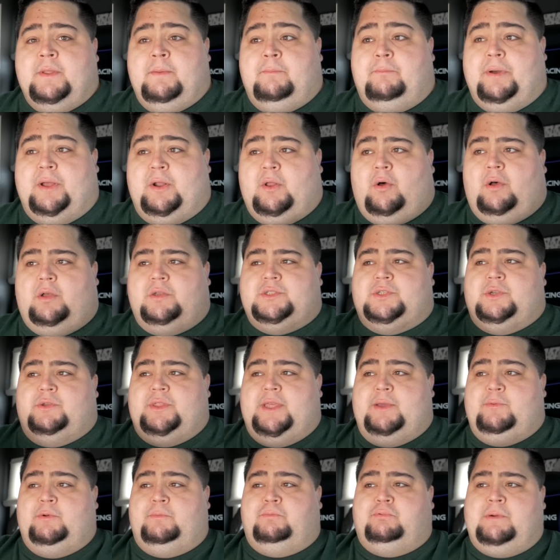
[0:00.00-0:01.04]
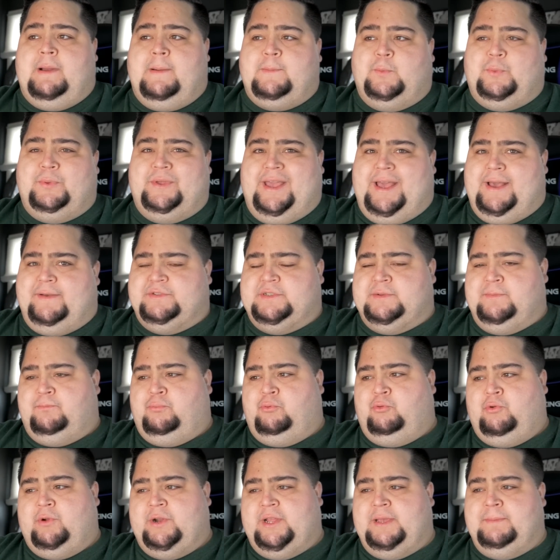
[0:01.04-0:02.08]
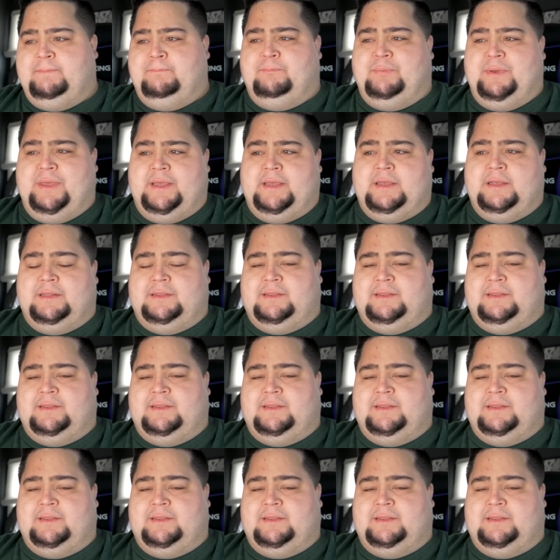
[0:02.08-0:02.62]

but also they would probably have some pretty big